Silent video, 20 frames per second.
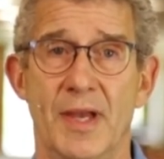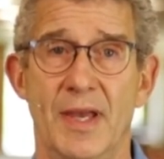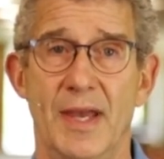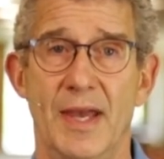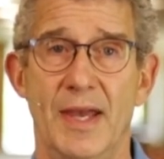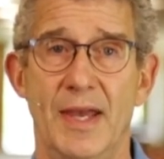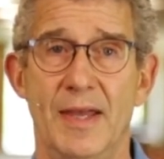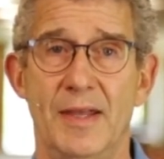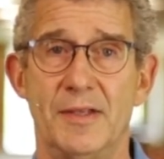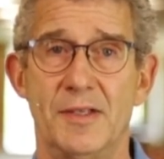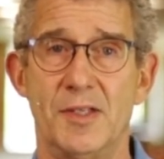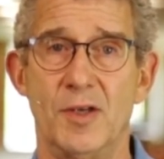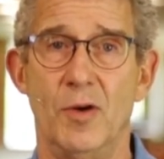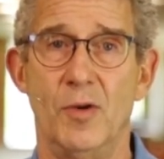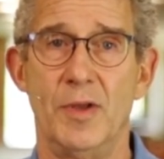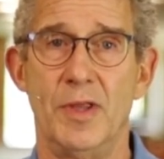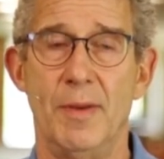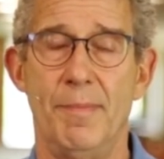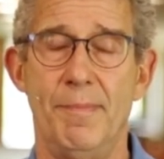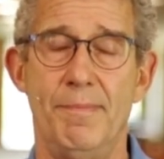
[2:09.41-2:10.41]
And
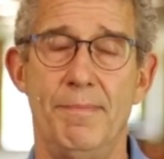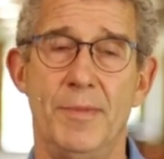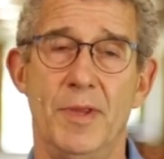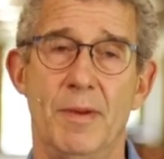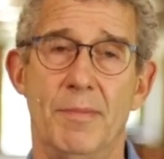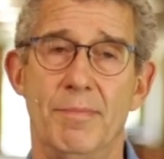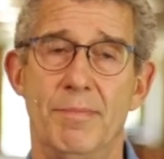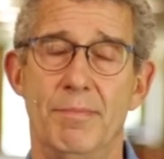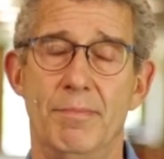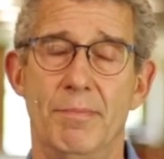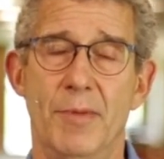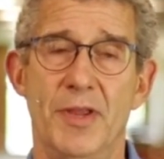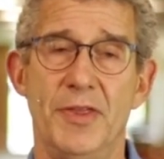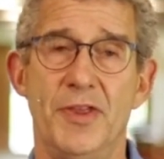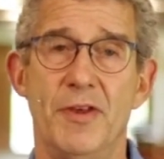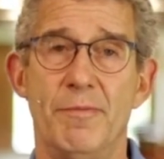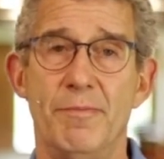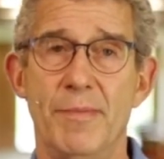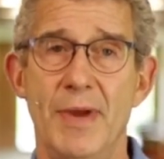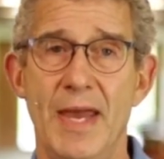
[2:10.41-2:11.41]
so, in the, the month
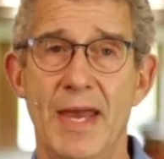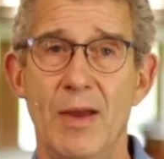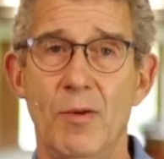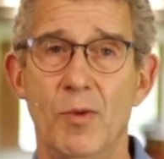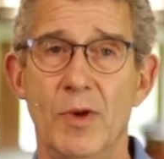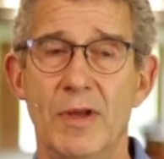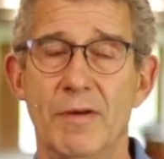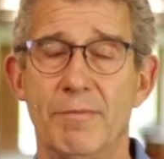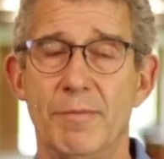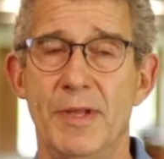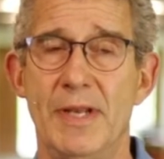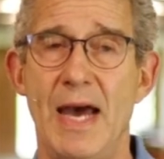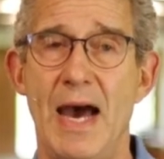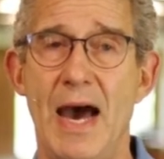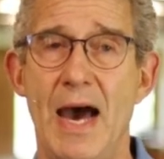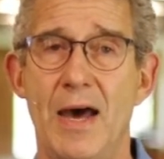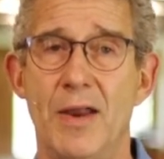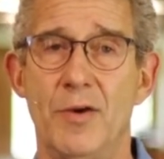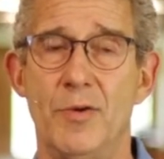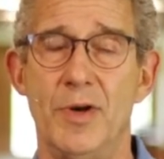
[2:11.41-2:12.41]
of May, we have been
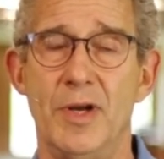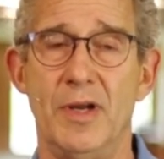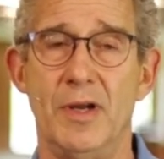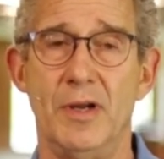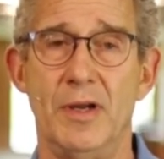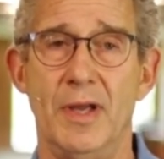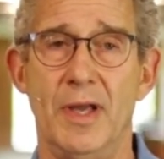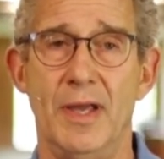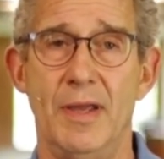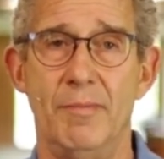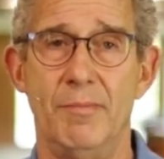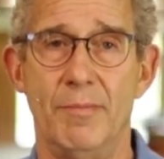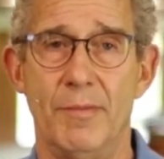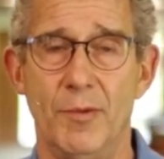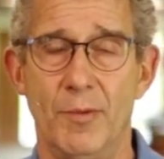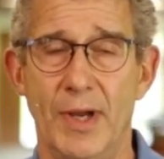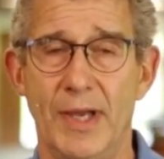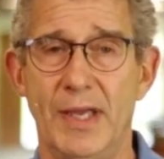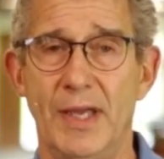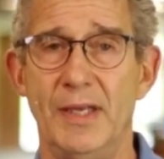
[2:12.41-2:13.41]
honoring and
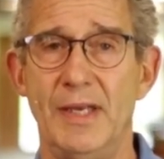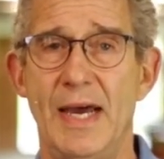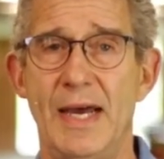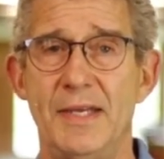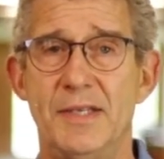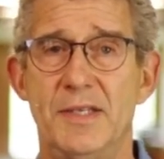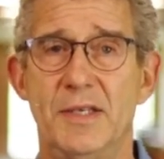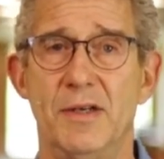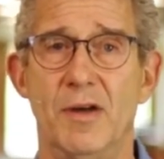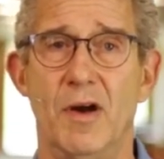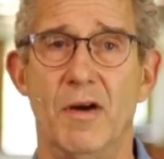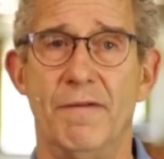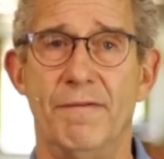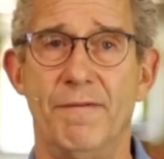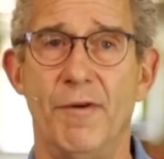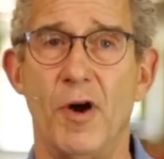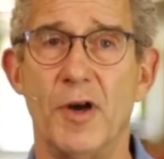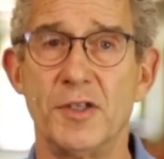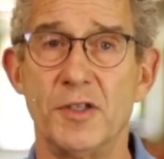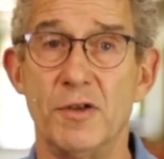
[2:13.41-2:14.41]
recognizing our
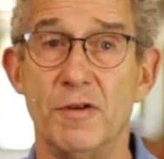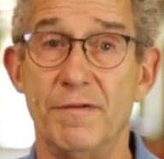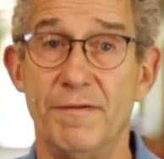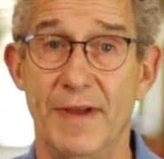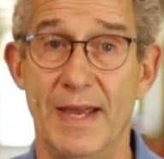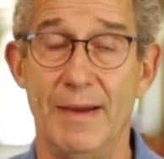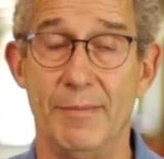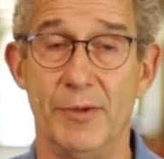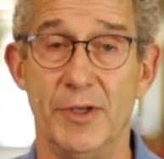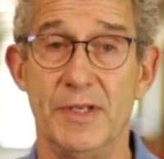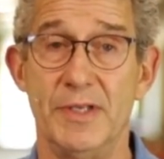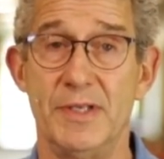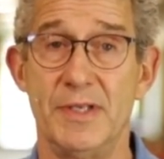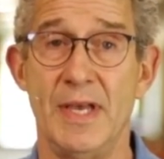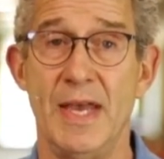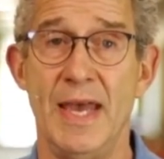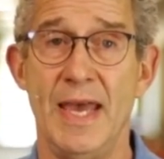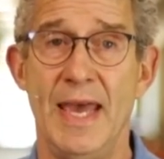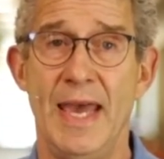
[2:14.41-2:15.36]
foster families.